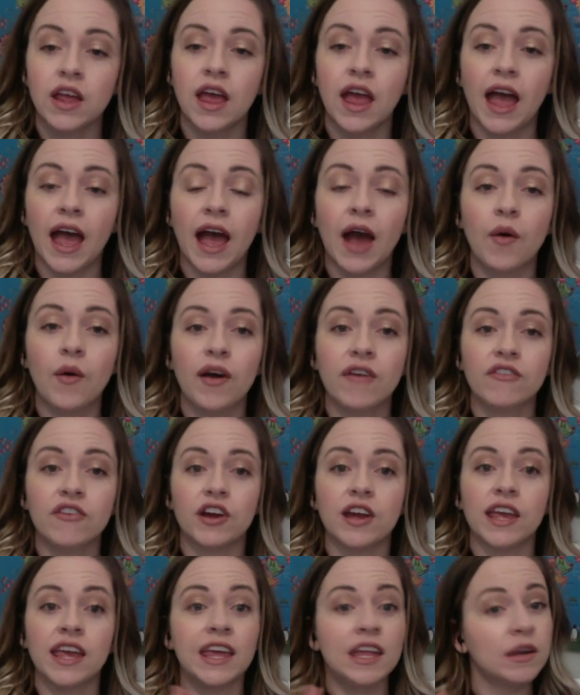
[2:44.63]

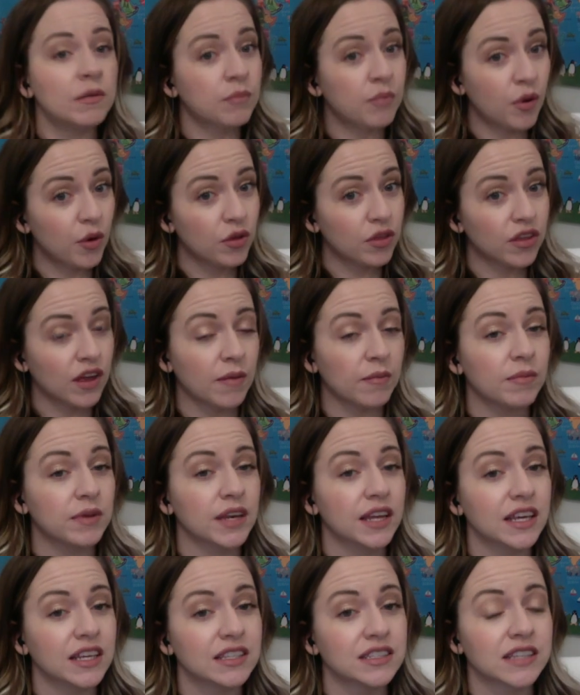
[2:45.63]
However, in both
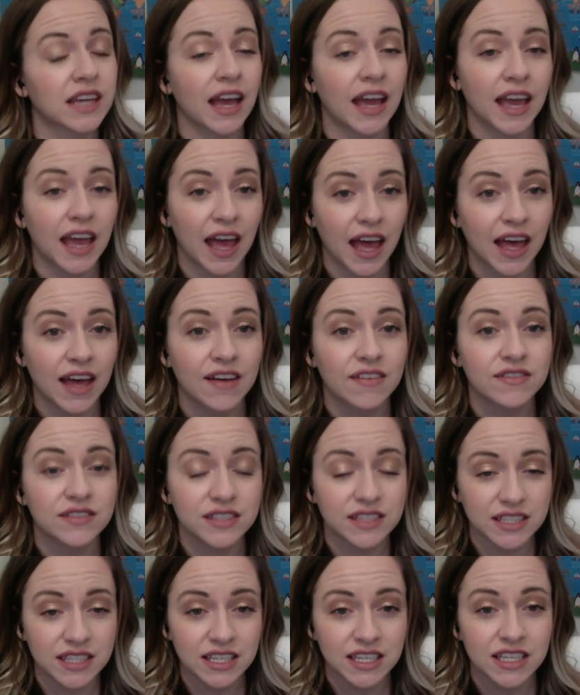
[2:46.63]
companies, I have
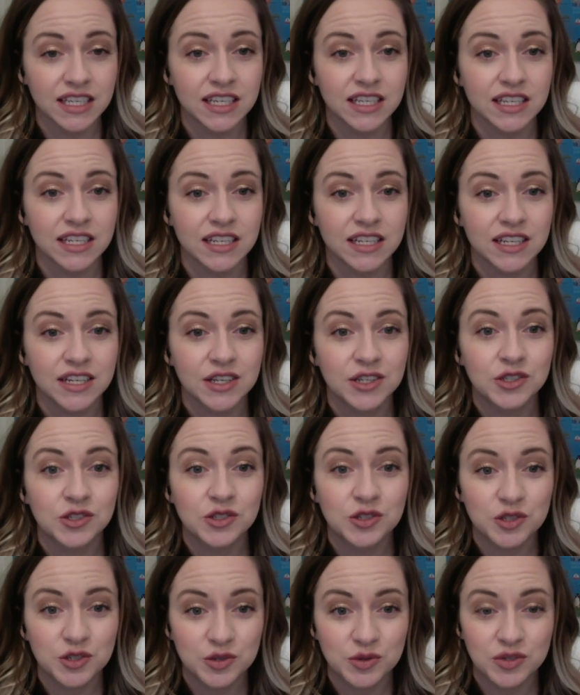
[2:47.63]
seen
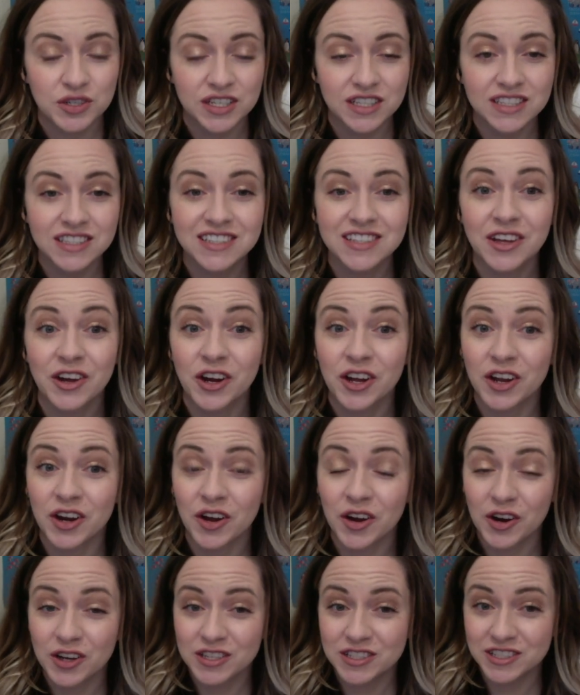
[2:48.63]
students that
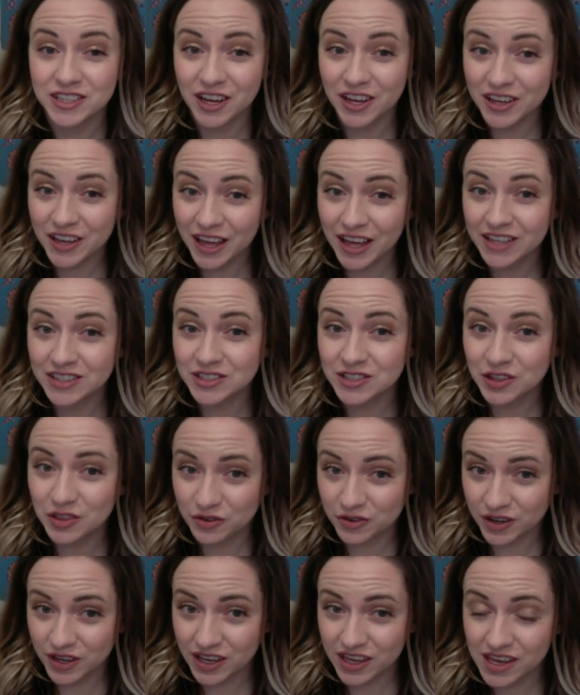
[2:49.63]
are as young as
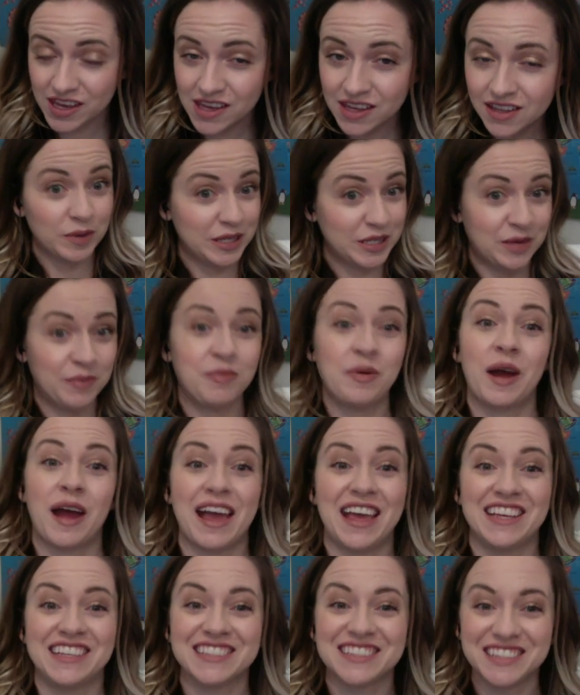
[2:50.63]
3. Be
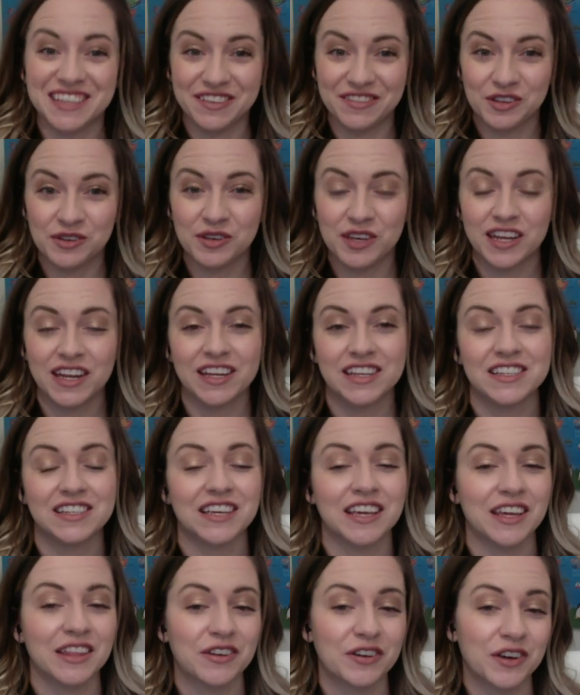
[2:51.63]
surprised if you get
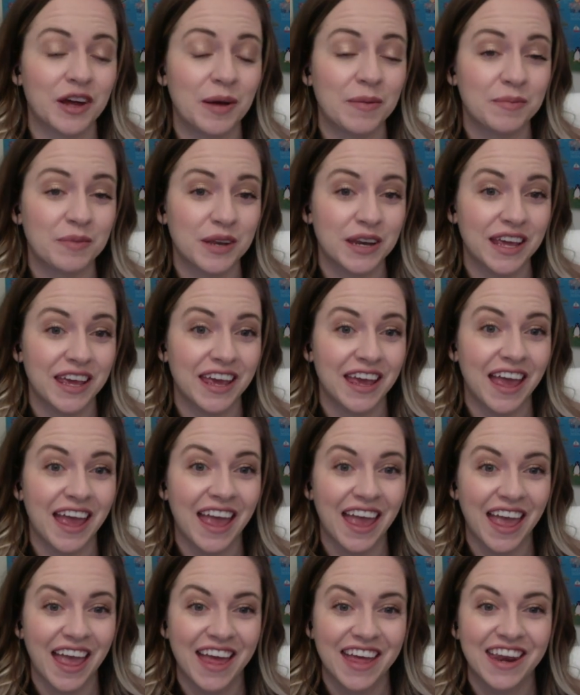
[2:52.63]
into either company
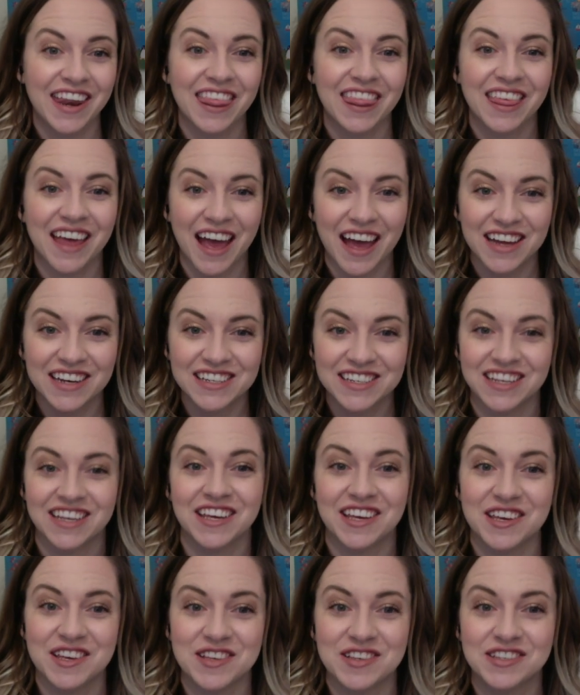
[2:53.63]
and that
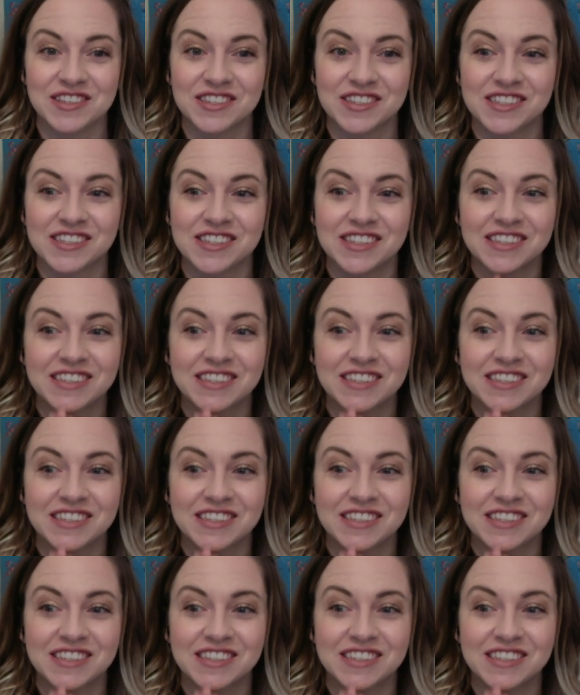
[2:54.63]
is